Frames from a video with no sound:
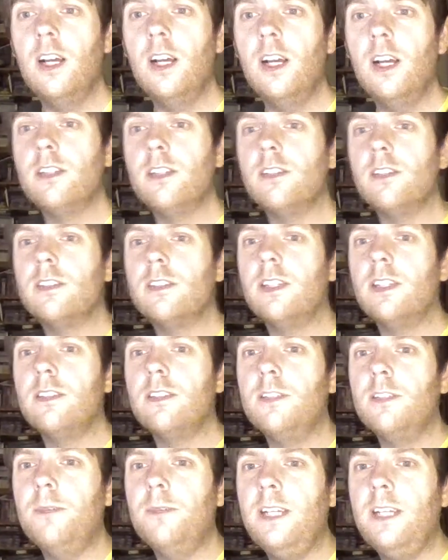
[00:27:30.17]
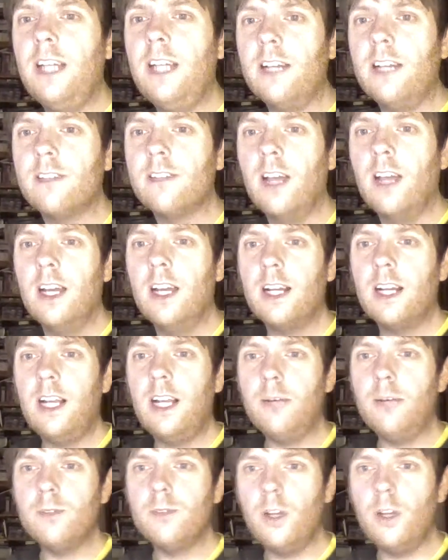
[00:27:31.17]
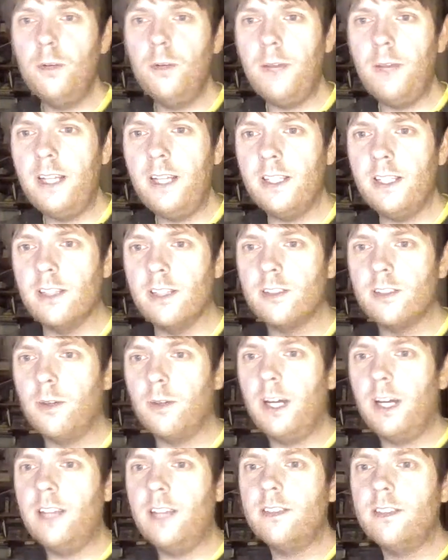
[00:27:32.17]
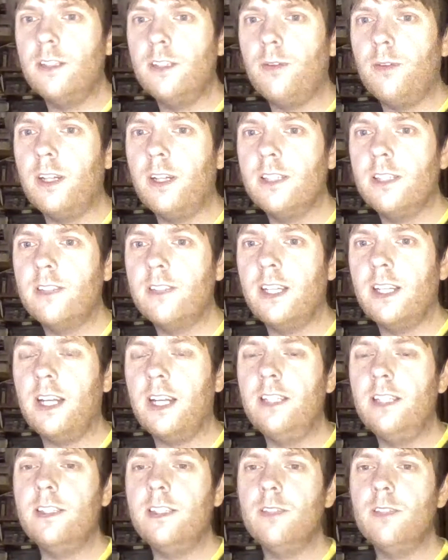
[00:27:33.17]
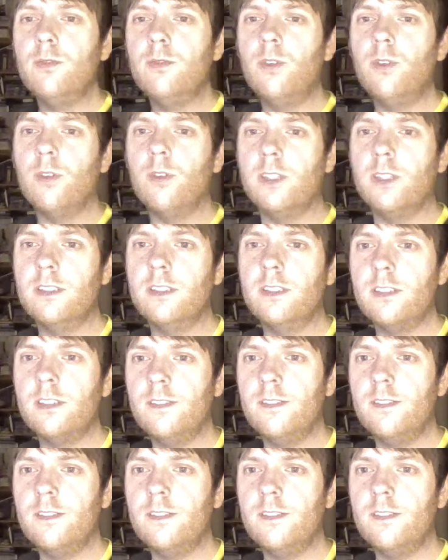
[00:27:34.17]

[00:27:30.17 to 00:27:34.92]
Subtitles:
and the doctor tells him he has kleptomania. So I asked if I can take anything for it.